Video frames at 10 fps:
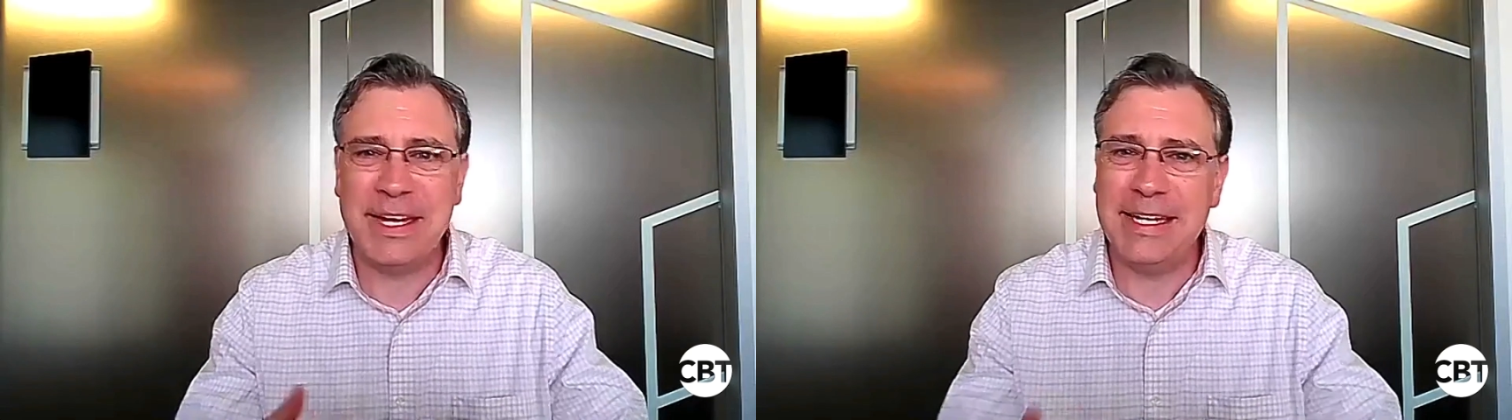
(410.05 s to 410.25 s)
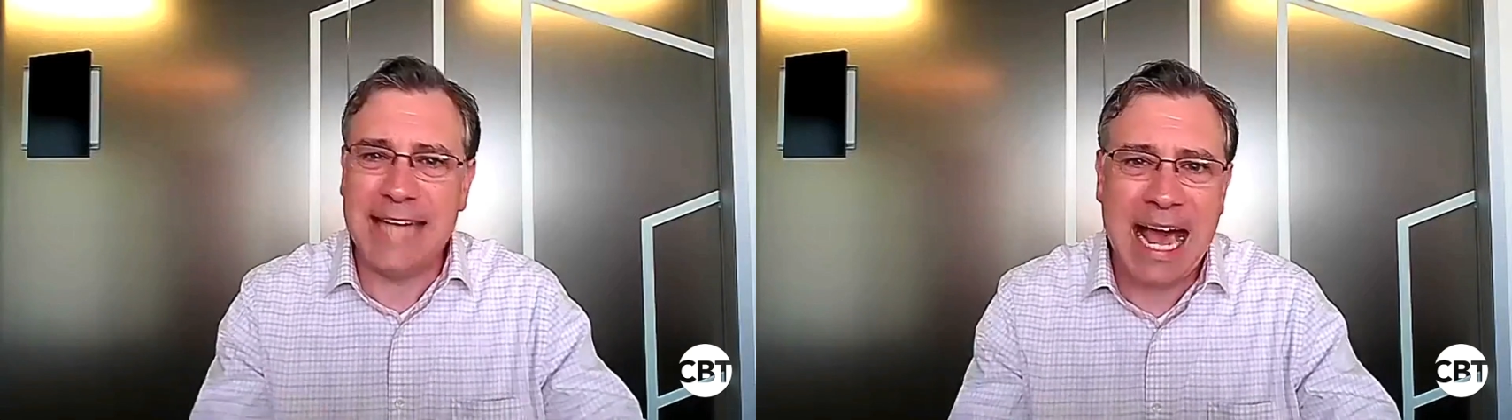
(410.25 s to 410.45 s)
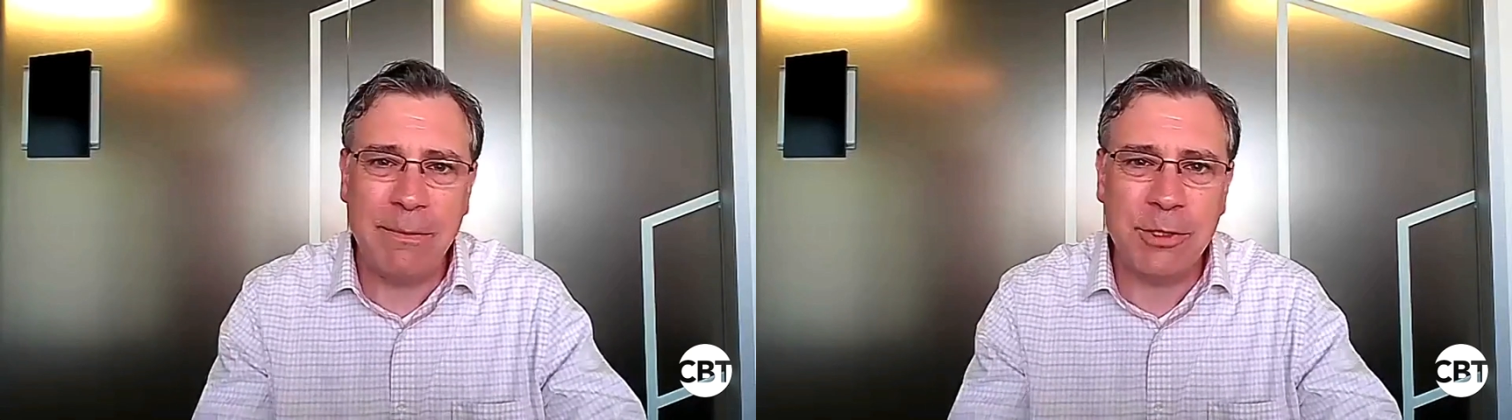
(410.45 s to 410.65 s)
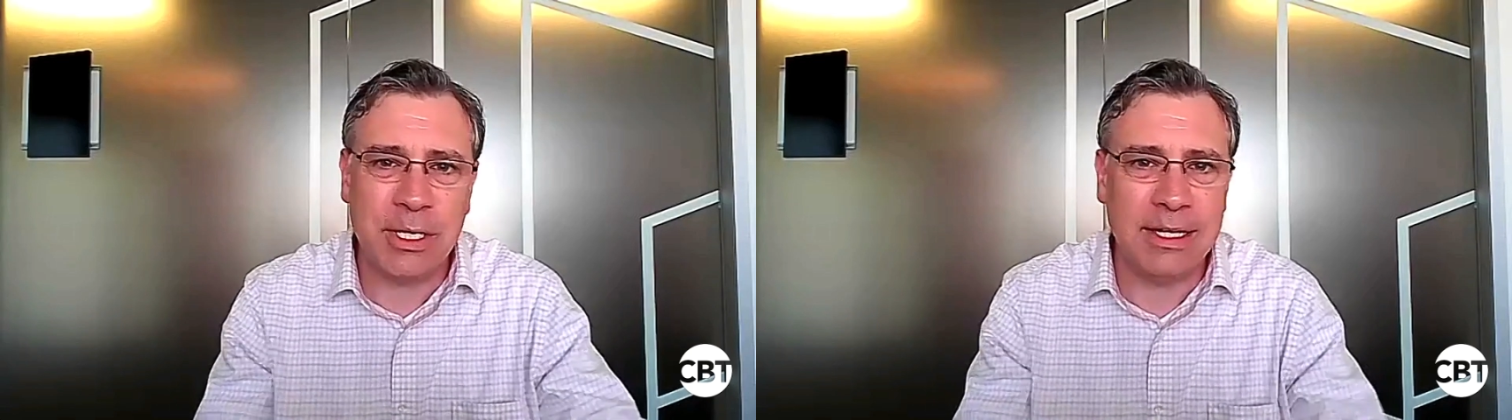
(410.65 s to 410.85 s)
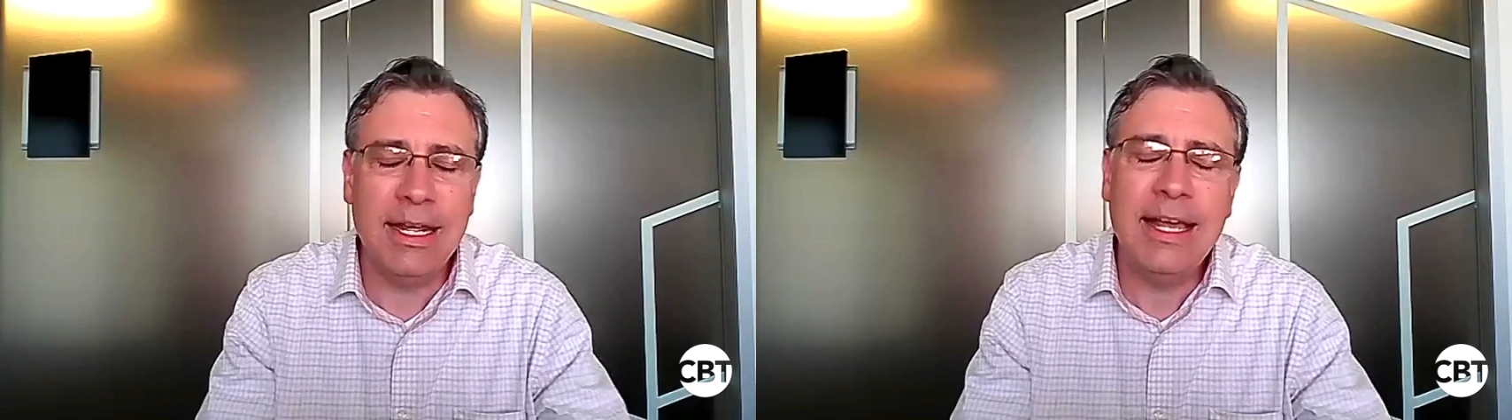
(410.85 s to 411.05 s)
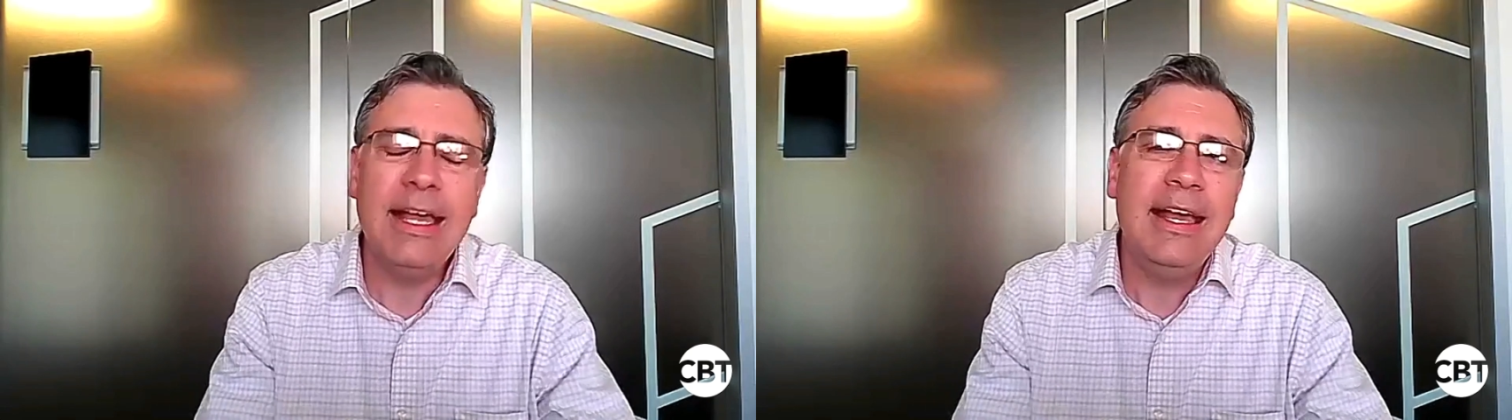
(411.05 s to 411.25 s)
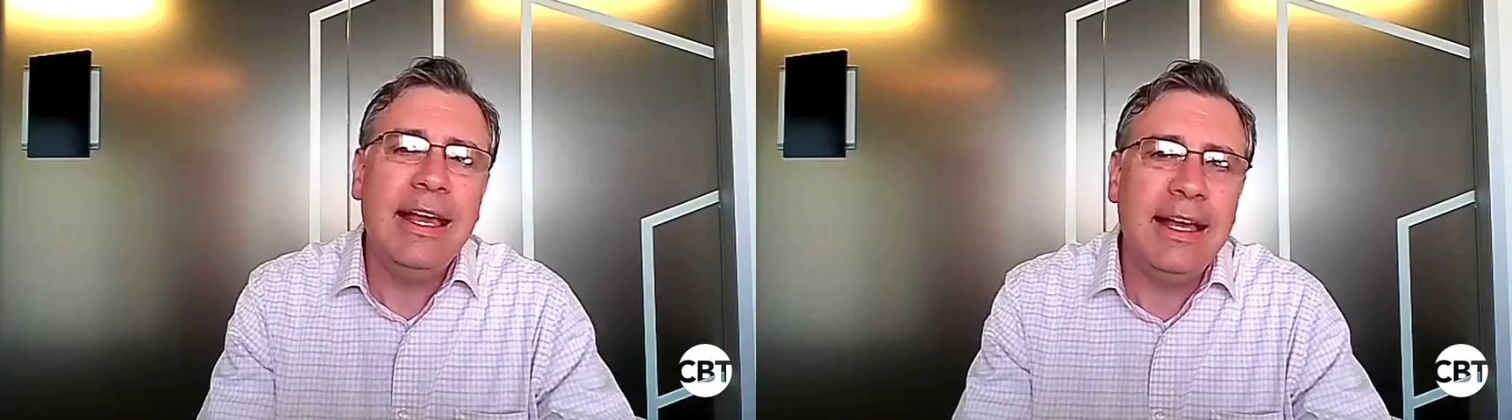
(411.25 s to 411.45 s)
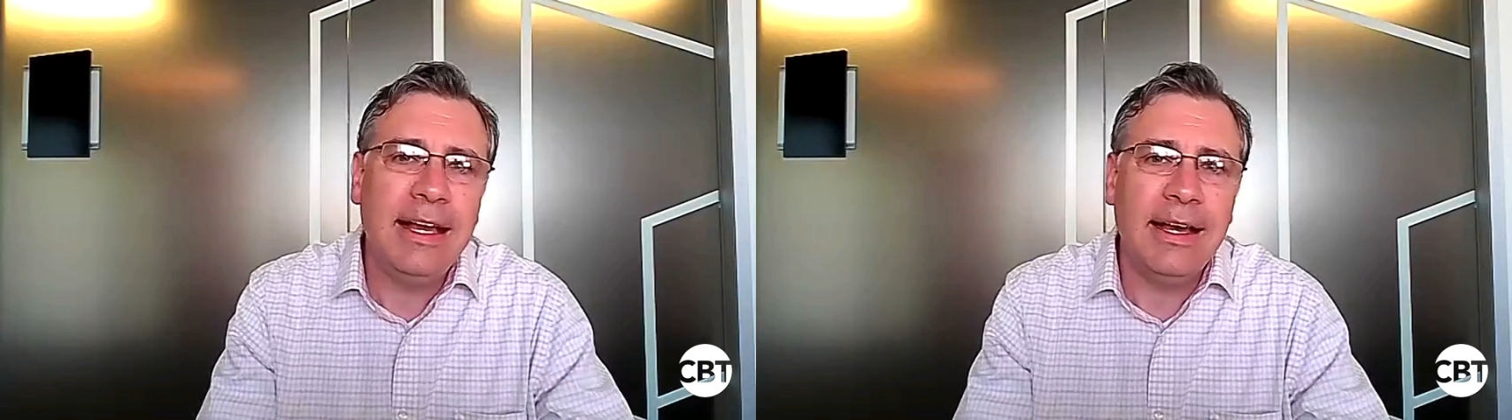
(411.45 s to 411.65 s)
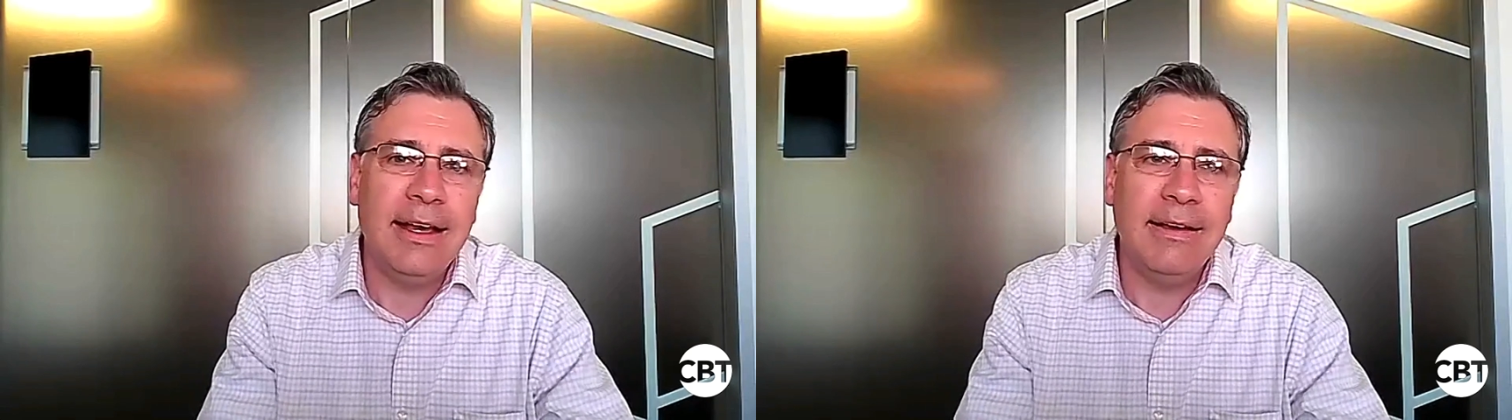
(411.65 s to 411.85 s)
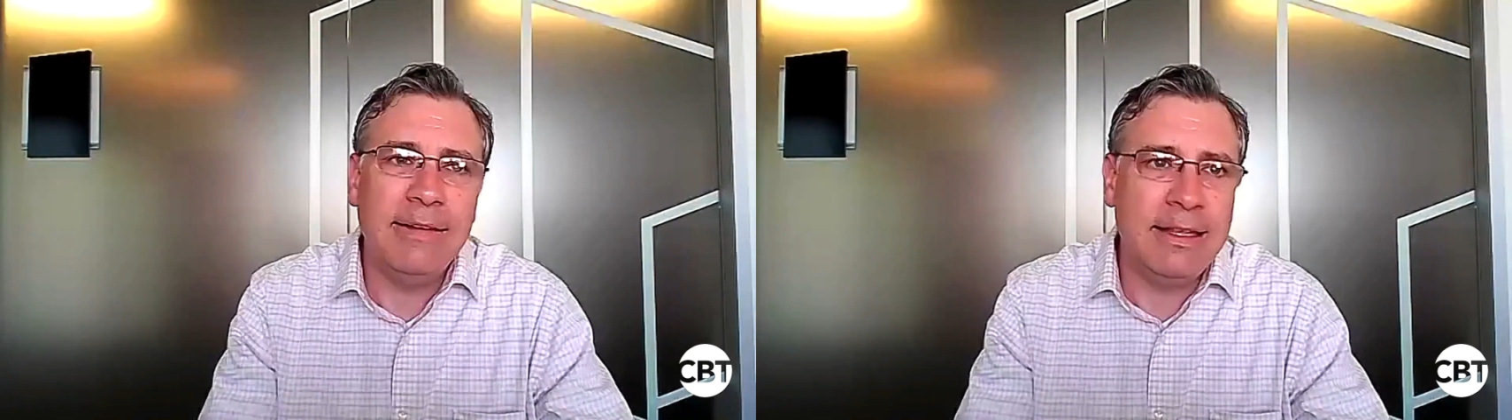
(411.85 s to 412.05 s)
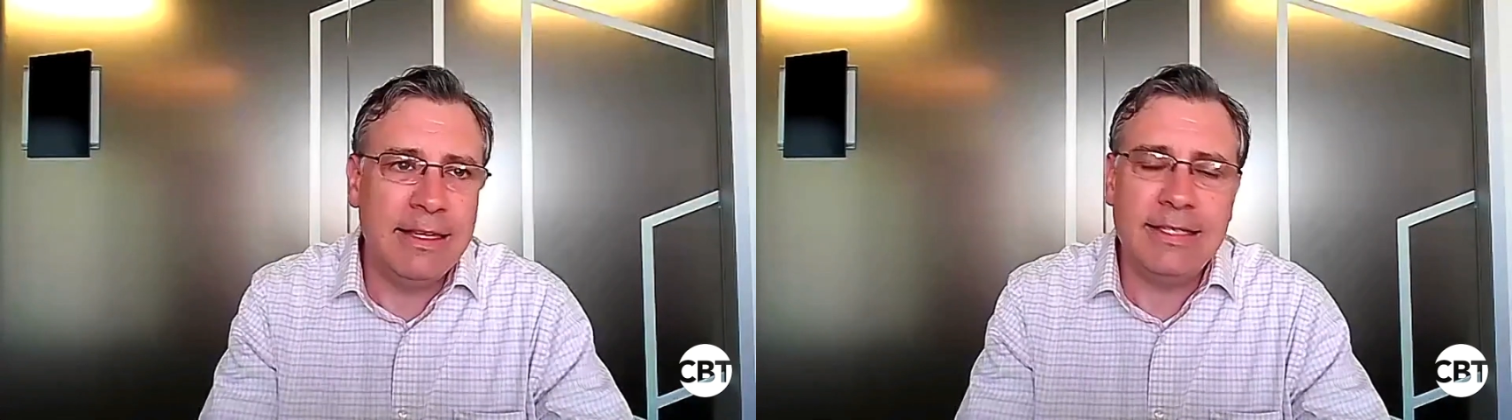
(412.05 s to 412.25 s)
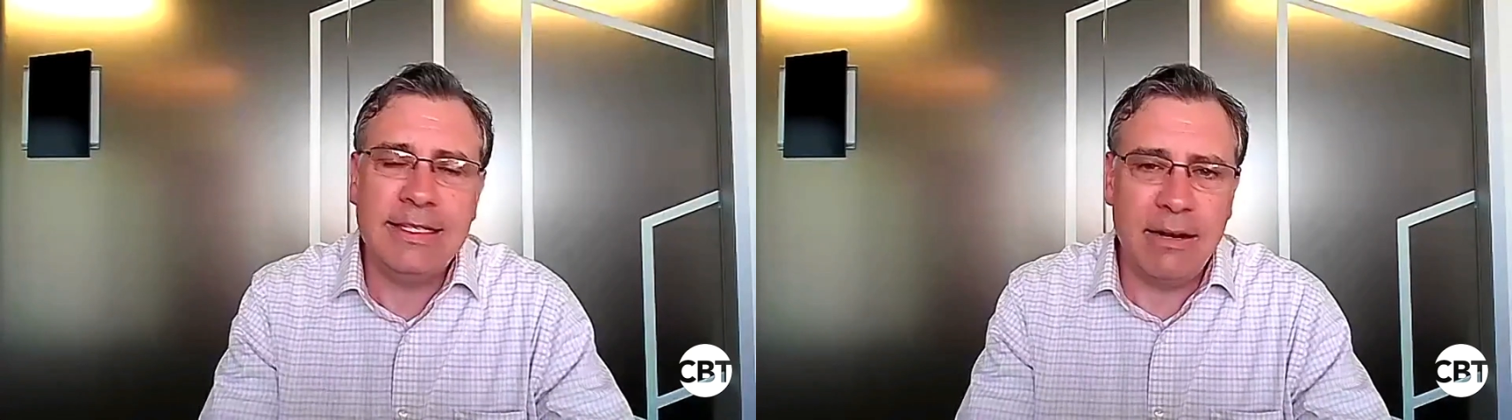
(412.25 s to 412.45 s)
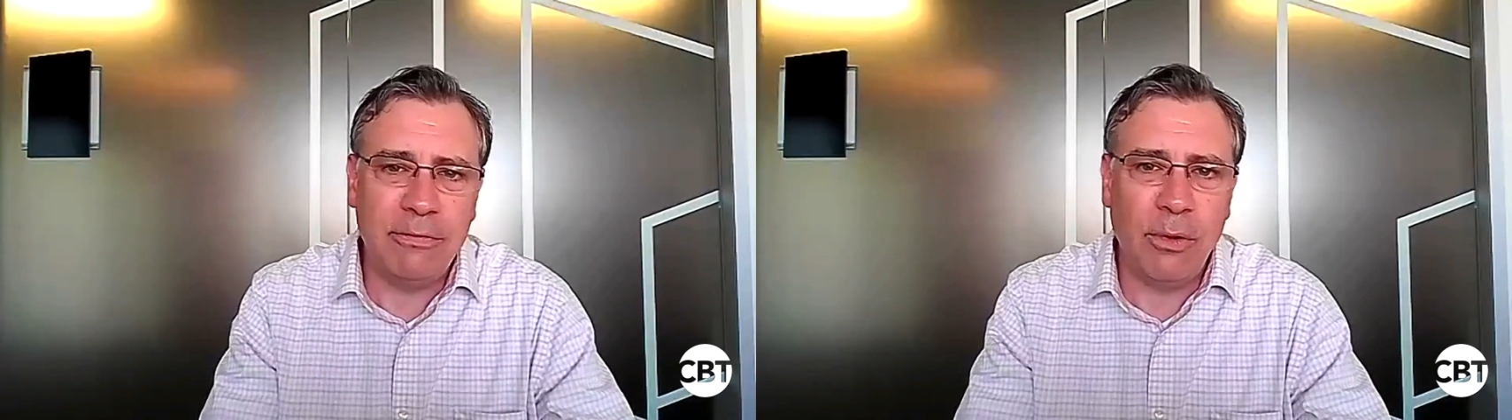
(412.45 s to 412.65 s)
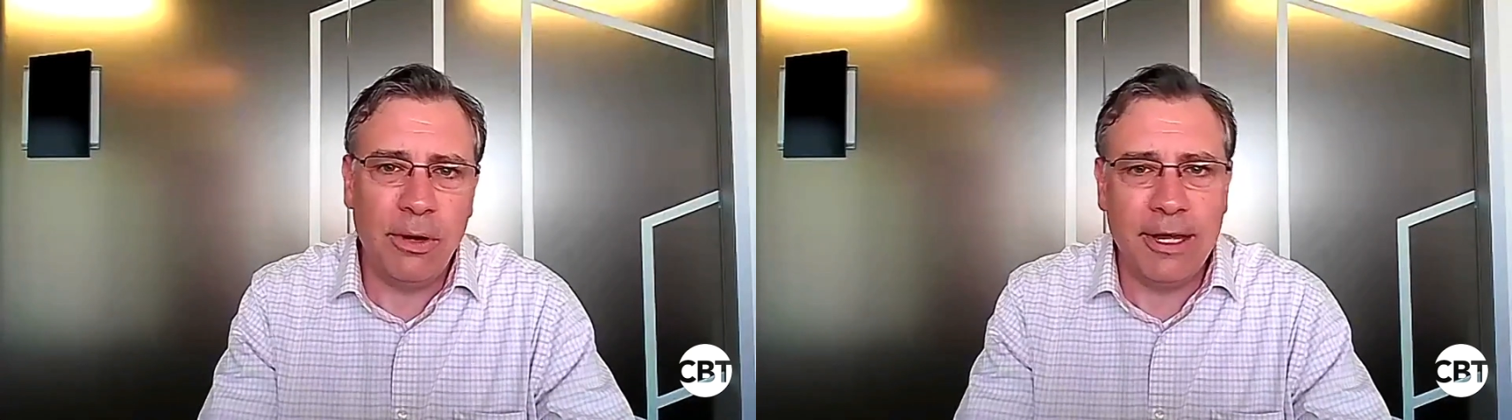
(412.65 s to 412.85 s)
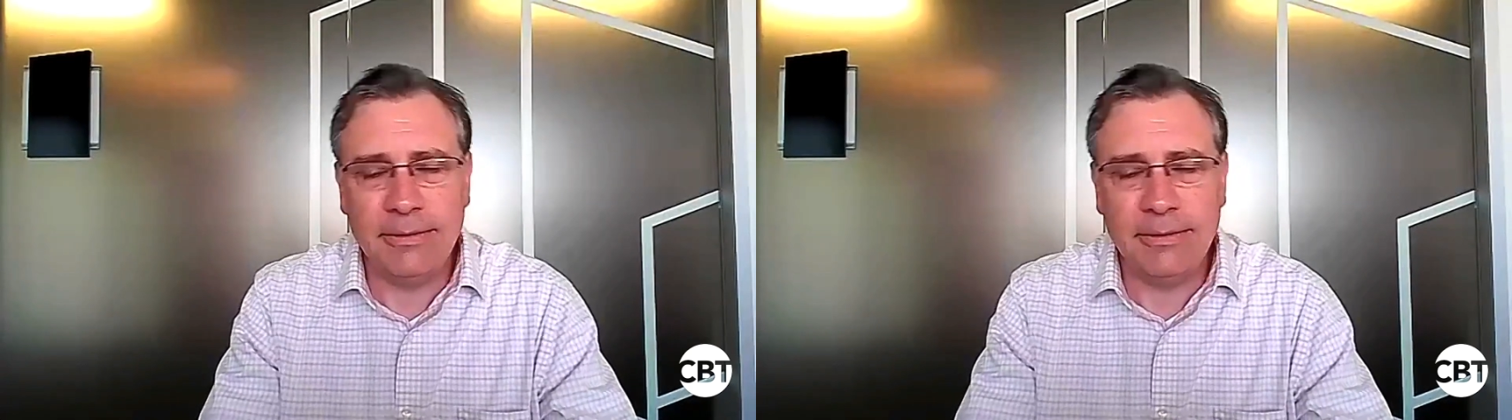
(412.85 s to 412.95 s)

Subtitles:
adoption in the state of Florida.